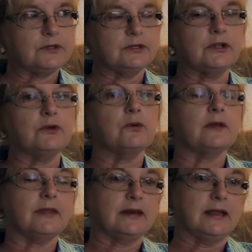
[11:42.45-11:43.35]
to do
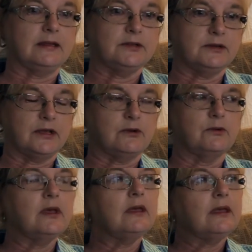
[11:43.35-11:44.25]
what they need to
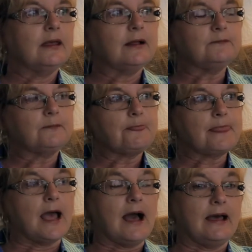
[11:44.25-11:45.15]
do.
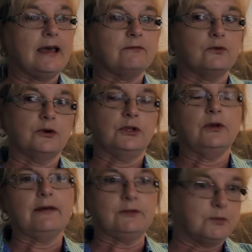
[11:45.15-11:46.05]
I have one,
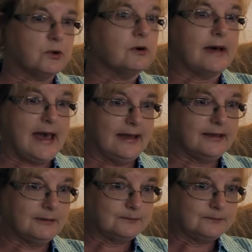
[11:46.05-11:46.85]
you have to pull back.